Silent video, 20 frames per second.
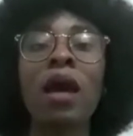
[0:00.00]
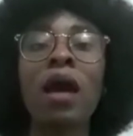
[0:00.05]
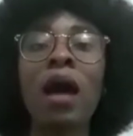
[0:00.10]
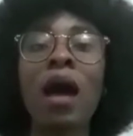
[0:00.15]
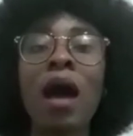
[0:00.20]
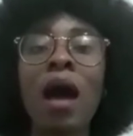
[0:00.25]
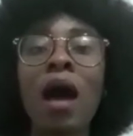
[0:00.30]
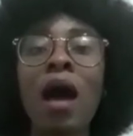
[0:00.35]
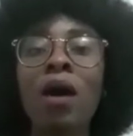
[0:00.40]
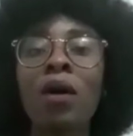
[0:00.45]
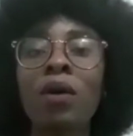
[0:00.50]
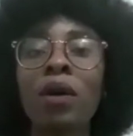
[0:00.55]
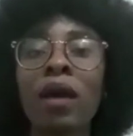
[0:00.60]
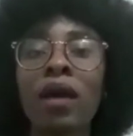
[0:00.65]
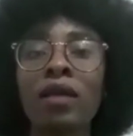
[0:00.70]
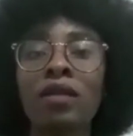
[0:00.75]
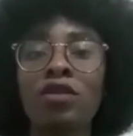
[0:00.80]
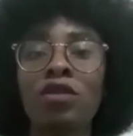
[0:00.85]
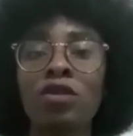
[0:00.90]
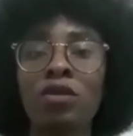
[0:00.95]
How
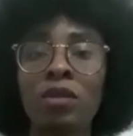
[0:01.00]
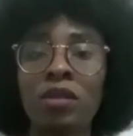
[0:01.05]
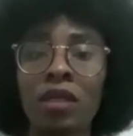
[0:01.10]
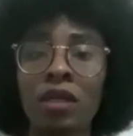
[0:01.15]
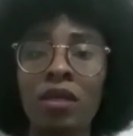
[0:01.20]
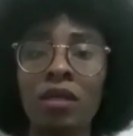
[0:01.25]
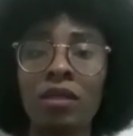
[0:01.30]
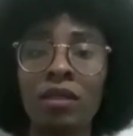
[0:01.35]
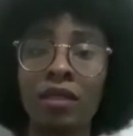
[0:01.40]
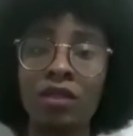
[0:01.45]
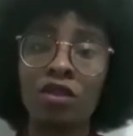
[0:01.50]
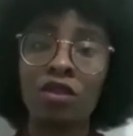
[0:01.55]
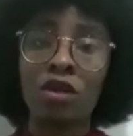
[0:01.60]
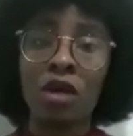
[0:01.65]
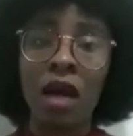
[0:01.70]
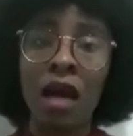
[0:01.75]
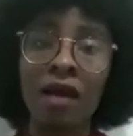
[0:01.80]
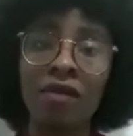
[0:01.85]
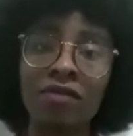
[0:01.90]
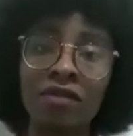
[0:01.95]
can you tell that you
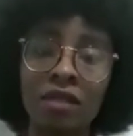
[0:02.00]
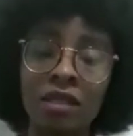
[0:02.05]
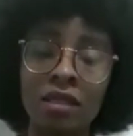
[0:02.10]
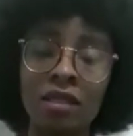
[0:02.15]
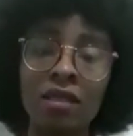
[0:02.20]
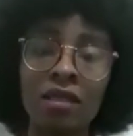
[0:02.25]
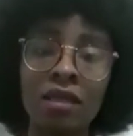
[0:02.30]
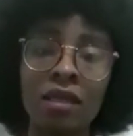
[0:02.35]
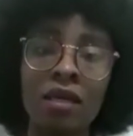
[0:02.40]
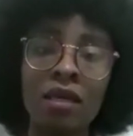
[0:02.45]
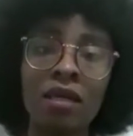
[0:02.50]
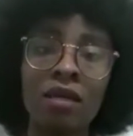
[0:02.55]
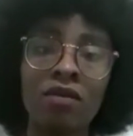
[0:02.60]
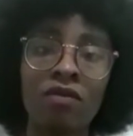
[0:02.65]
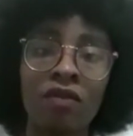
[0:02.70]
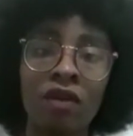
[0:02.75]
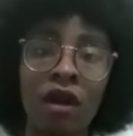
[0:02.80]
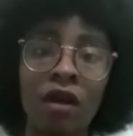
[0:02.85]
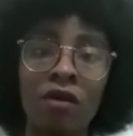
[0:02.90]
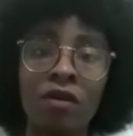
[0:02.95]
have this
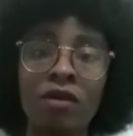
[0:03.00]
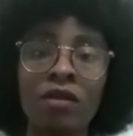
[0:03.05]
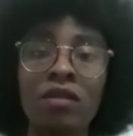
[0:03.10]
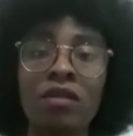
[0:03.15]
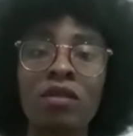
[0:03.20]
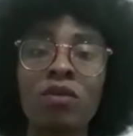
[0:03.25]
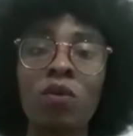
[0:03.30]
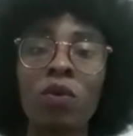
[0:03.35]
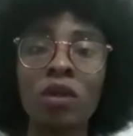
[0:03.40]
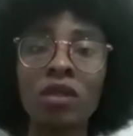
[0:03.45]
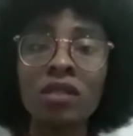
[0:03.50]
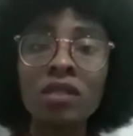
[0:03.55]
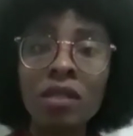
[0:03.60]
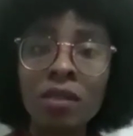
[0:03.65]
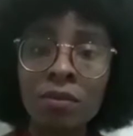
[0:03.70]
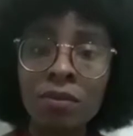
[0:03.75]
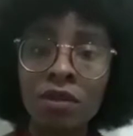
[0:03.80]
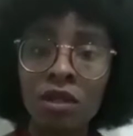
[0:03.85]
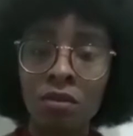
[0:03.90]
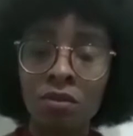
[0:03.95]
virus? What
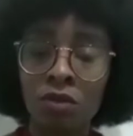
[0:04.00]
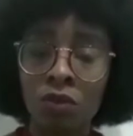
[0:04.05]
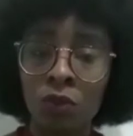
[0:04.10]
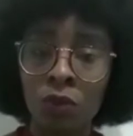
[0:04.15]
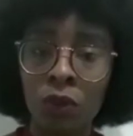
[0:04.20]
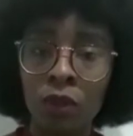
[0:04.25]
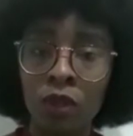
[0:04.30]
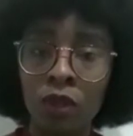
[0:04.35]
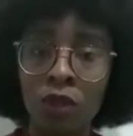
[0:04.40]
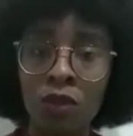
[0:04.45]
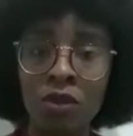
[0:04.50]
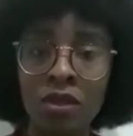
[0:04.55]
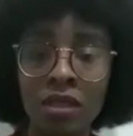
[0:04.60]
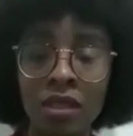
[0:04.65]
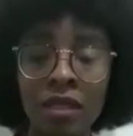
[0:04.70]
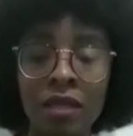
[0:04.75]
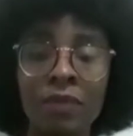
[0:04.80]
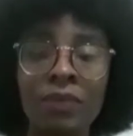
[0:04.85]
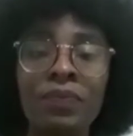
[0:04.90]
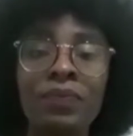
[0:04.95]
symptoms will you
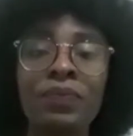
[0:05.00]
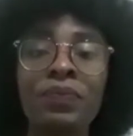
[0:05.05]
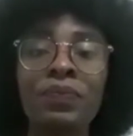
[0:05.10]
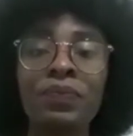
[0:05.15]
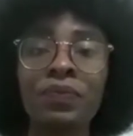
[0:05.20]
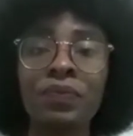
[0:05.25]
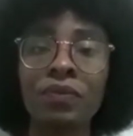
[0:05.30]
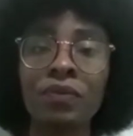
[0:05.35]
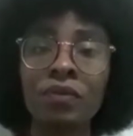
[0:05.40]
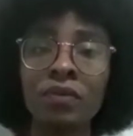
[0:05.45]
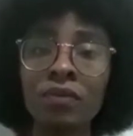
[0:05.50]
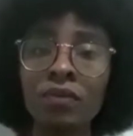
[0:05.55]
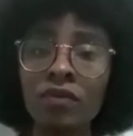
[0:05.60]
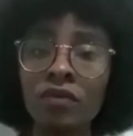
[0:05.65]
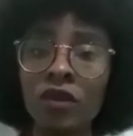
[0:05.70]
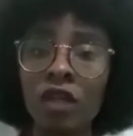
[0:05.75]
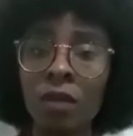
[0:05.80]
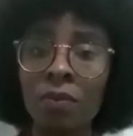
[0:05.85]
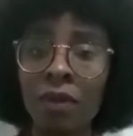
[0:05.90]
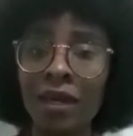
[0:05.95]
see?
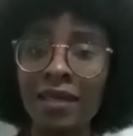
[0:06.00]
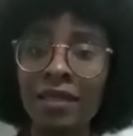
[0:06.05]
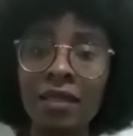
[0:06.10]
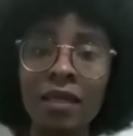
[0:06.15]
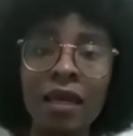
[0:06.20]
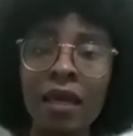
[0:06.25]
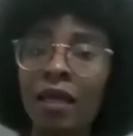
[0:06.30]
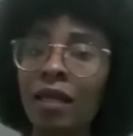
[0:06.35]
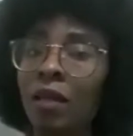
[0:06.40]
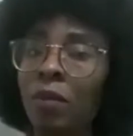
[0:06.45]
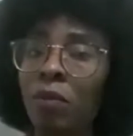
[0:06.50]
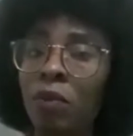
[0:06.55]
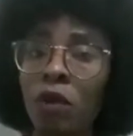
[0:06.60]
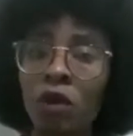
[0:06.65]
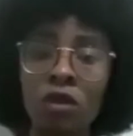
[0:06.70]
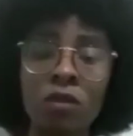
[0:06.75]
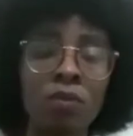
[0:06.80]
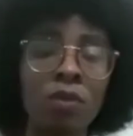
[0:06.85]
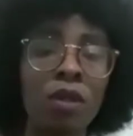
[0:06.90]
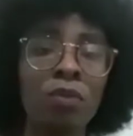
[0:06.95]
Basically,
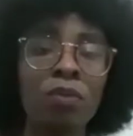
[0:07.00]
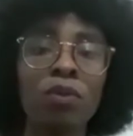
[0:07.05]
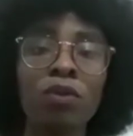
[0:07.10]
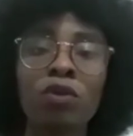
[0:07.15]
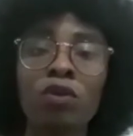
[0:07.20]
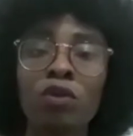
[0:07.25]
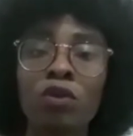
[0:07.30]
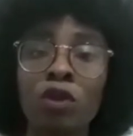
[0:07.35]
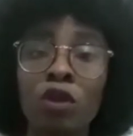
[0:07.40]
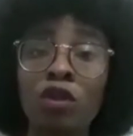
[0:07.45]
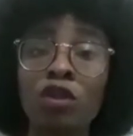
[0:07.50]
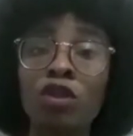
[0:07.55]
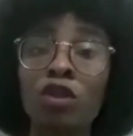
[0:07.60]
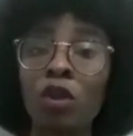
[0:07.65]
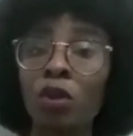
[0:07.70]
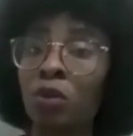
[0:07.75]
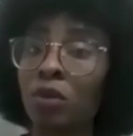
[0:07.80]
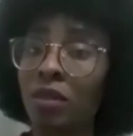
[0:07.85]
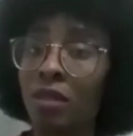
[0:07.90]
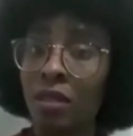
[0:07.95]
most people do not
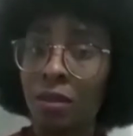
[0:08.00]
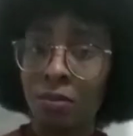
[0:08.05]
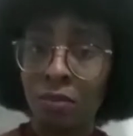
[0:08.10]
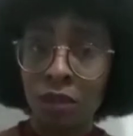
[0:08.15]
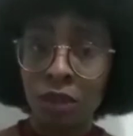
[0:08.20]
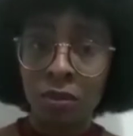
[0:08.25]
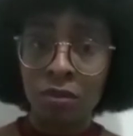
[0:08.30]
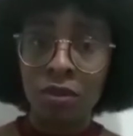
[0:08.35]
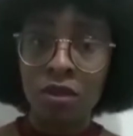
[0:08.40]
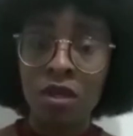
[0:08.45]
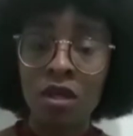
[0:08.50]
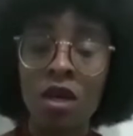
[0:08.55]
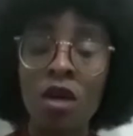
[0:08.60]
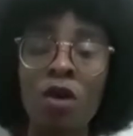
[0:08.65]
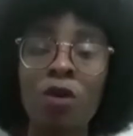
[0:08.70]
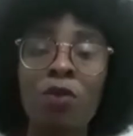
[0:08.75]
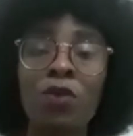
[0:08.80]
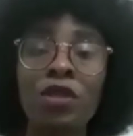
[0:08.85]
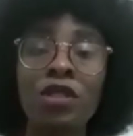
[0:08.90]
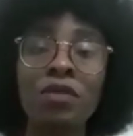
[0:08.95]
show symptoms,
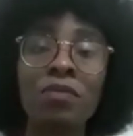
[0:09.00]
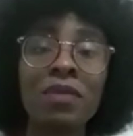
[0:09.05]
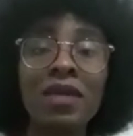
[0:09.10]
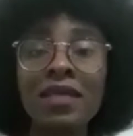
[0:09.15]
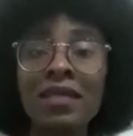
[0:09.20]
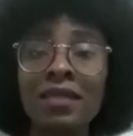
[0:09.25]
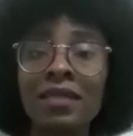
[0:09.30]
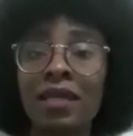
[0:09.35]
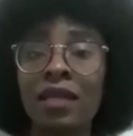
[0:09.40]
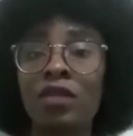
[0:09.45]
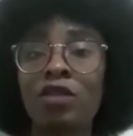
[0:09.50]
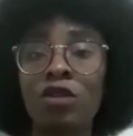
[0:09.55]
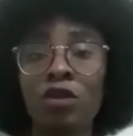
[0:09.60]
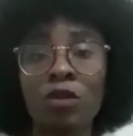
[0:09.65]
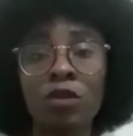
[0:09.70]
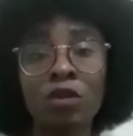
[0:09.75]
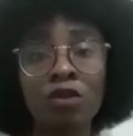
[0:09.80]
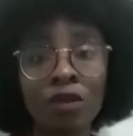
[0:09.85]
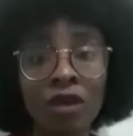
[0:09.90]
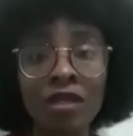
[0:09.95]
which means that you
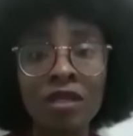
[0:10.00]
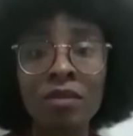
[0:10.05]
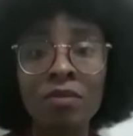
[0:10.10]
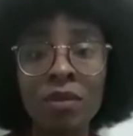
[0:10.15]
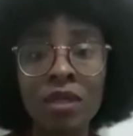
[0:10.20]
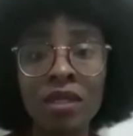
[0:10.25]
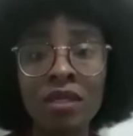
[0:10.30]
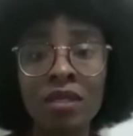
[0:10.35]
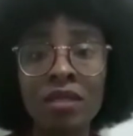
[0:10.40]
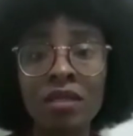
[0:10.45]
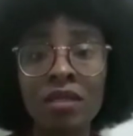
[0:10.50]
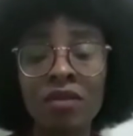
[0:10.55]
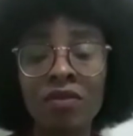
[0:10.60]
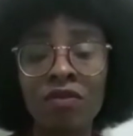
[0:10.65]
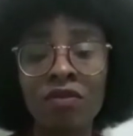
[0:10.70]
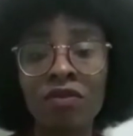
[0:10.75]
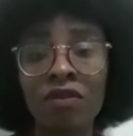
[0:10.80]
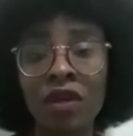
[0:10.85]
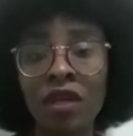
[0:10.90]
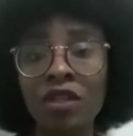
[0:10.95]
could transmit these
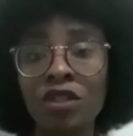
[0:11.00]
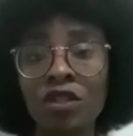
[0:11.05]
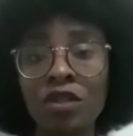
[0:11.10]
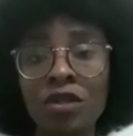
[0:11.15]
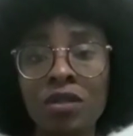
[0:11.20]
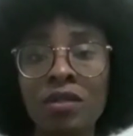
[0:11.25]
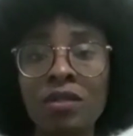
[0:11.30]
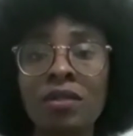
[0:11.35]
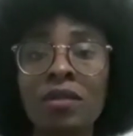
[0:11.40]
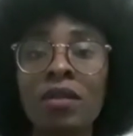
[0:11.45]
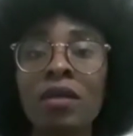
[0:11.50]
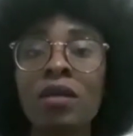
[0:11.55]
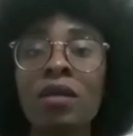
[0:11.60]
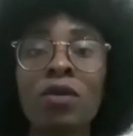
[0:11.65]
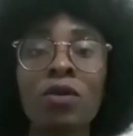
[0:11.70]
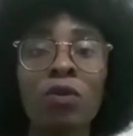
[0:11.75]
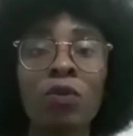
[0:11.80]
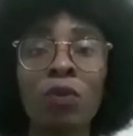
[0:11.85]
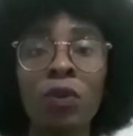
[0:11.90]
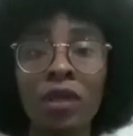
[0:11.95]
infections
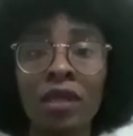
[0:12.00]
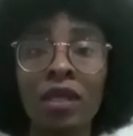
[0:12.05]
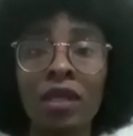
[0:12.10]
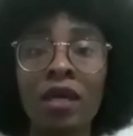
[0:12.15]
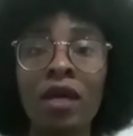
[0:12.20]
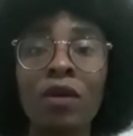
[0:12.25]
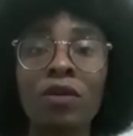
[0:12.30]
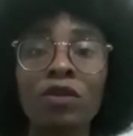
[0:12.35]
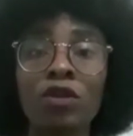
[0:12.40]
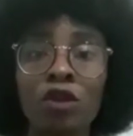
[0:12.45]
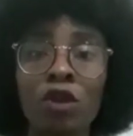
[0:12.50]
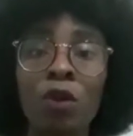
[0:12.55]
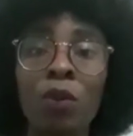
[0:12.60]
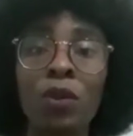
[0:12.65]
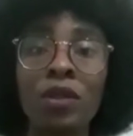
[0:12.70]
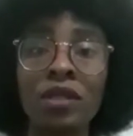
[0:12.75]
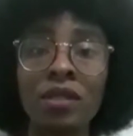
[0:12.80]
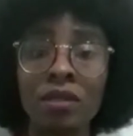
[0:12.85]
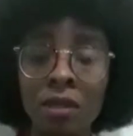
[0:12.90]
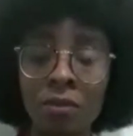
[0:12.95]
without
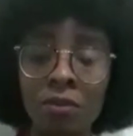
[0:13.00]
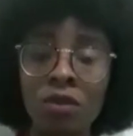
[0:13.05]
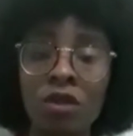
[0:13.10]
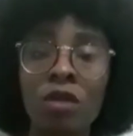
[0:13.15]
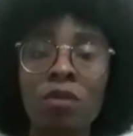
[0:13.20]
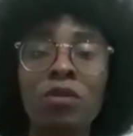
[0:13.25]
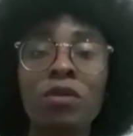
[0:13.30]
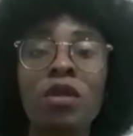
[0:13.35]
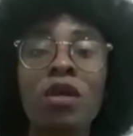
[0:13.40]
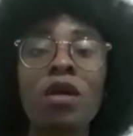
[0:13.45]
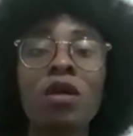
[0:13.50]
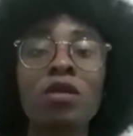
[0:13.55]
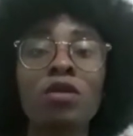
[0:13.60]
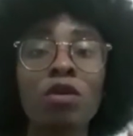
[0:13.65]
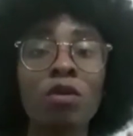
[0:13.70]
showing symptoms.